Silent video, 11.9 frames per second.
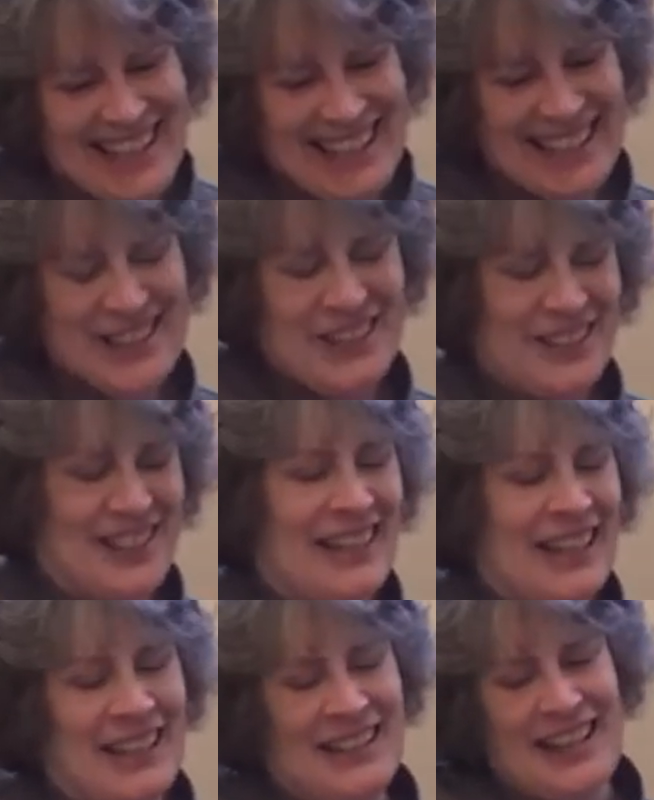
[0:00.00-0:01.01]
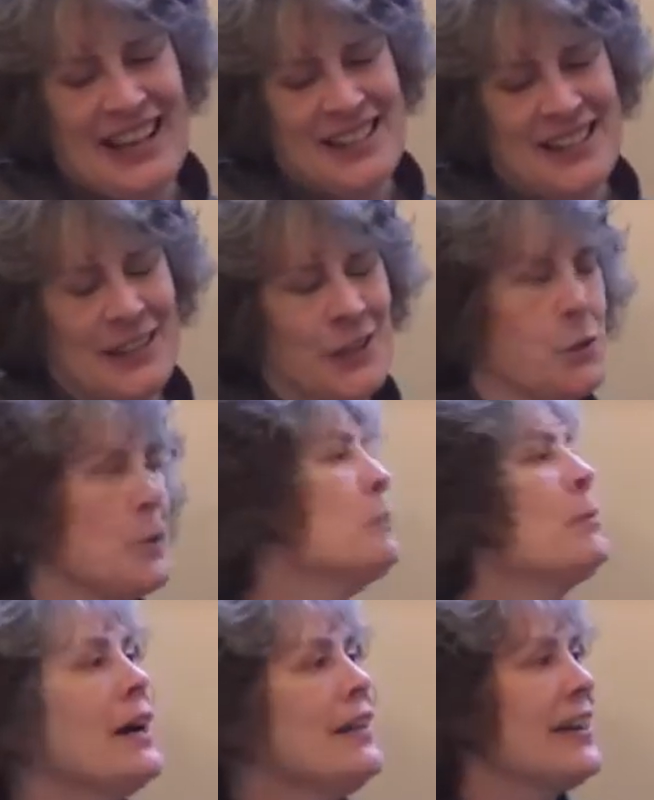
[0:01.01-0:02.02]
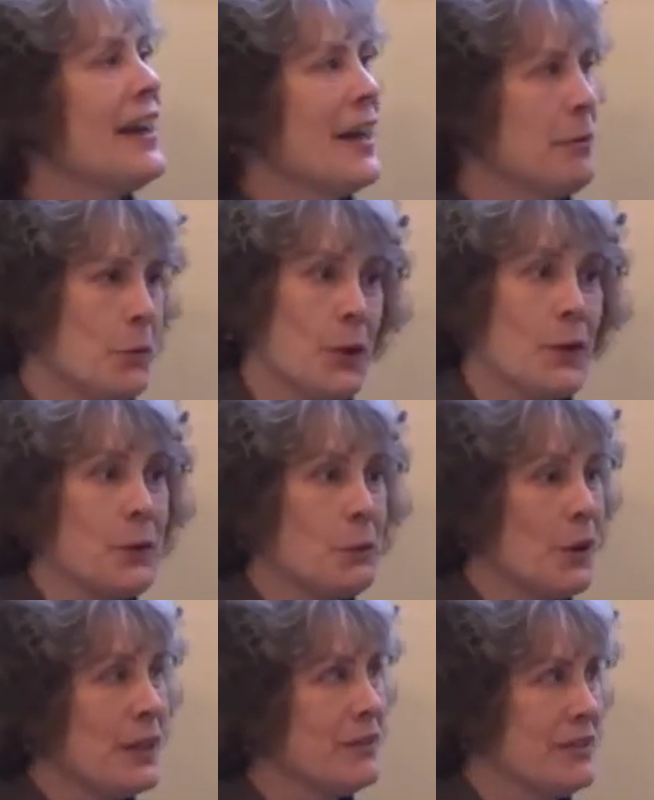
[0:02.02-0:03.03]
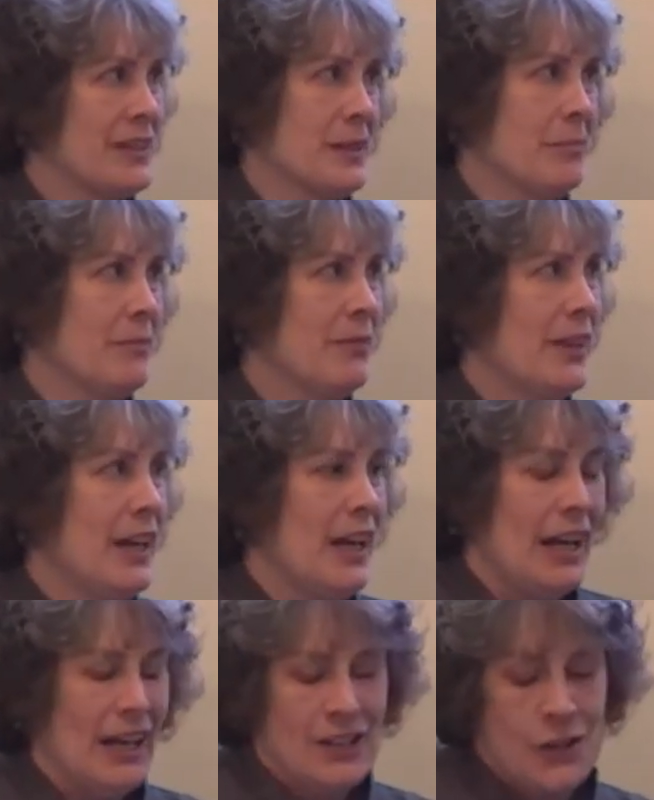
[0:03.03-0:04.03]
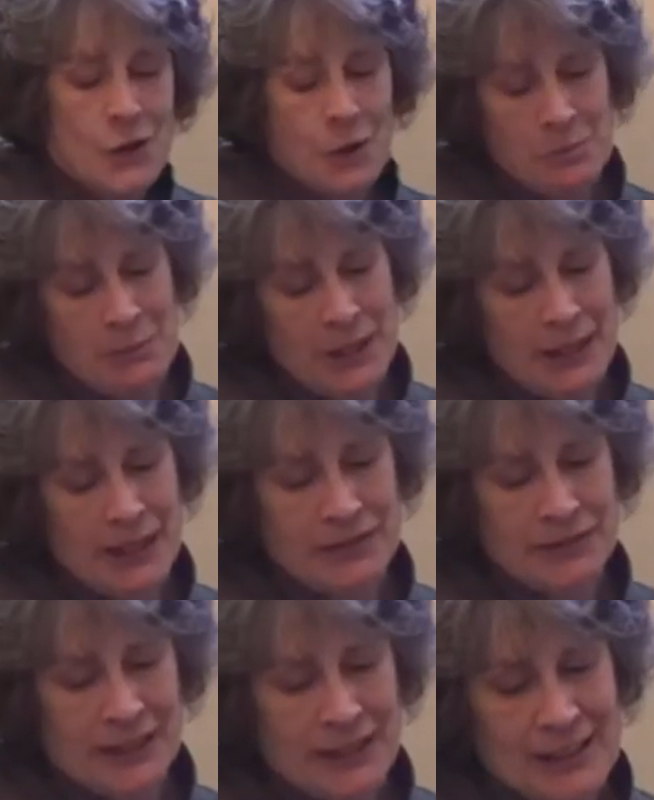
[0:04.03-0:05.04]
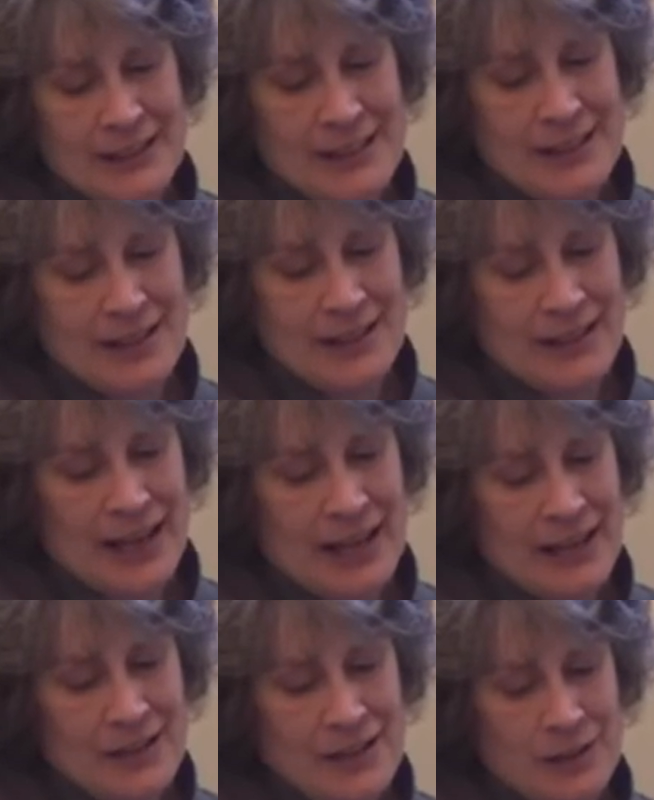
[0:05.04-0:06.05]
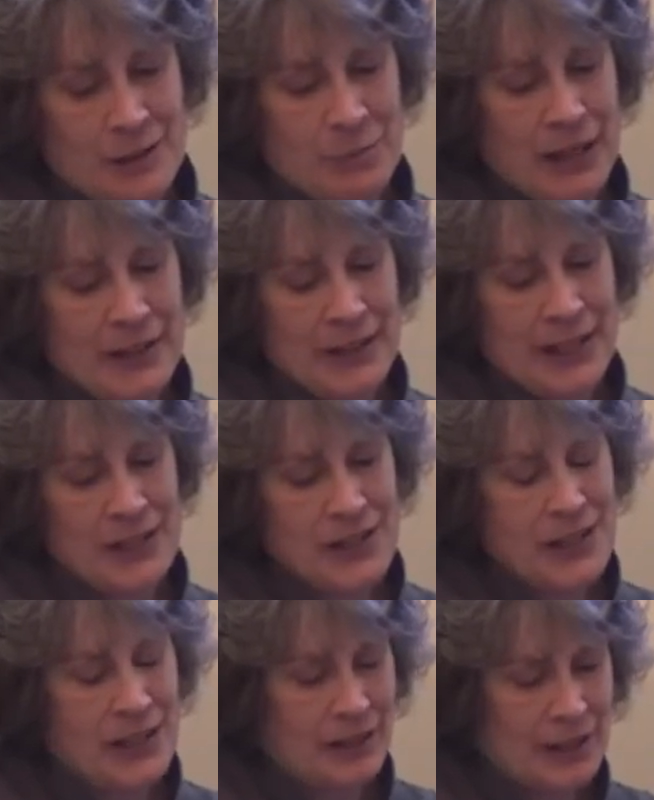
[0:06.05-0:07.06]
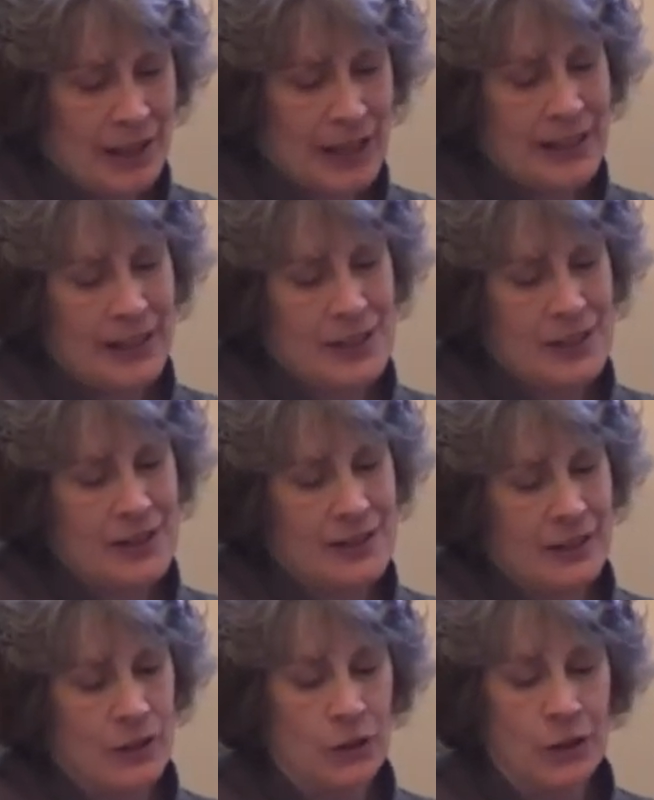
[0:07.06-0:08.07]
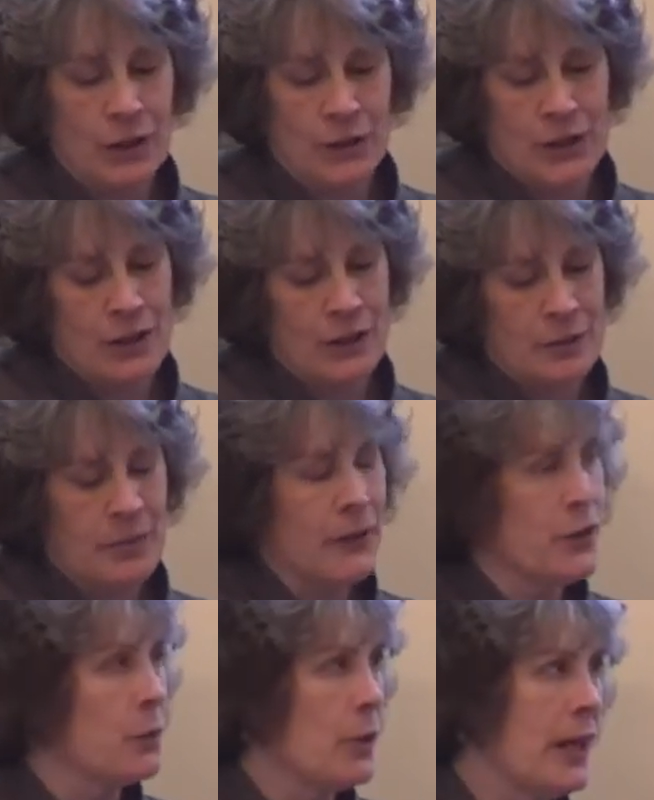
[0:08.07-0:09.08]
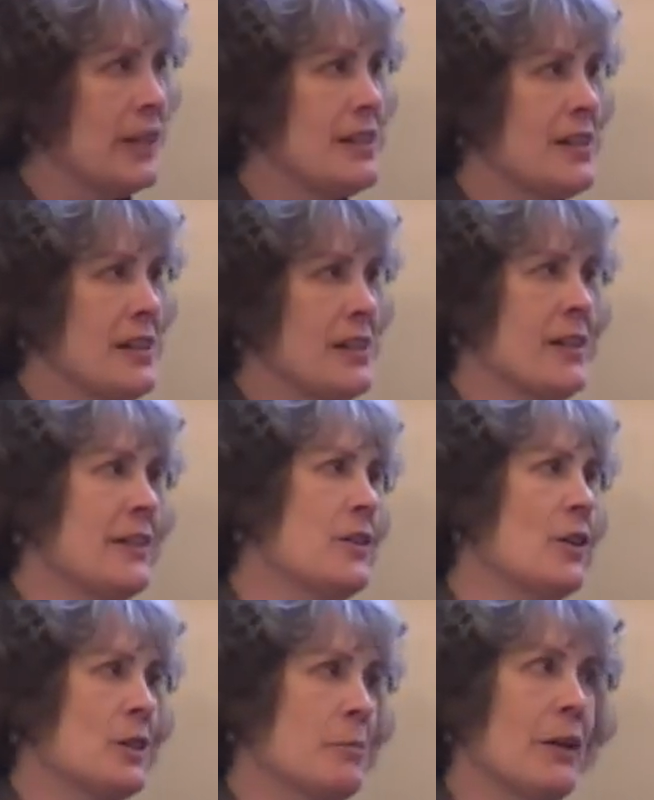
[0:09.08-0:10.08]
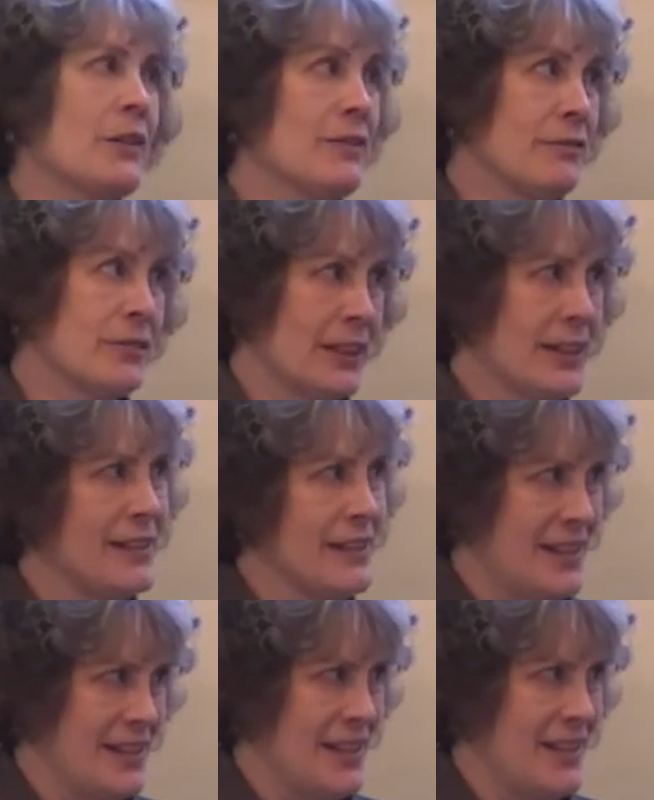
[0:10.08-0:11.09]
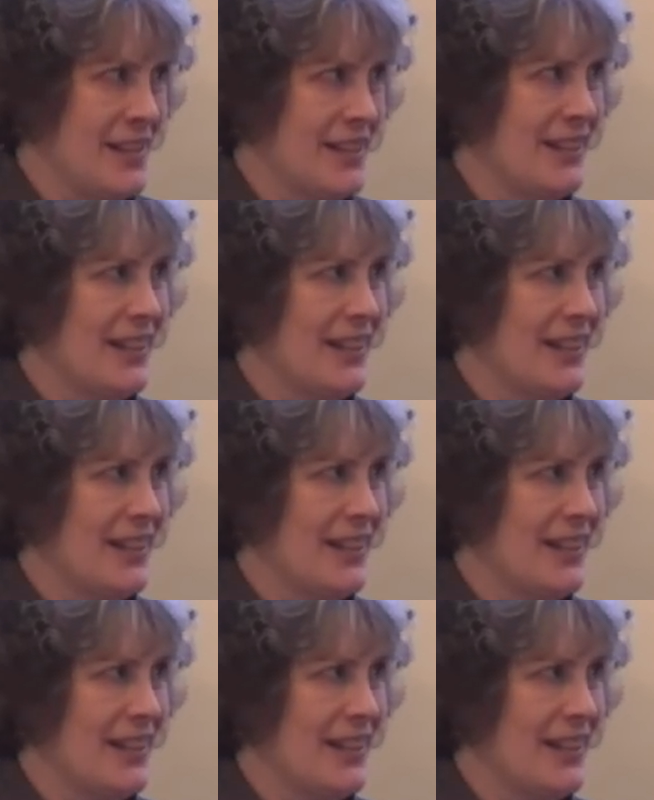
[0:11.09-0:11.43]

and as the years went by, they had more than one of them. So many floods that by the 1890s, they no longer talked about the rainy season, they talked about the flood season.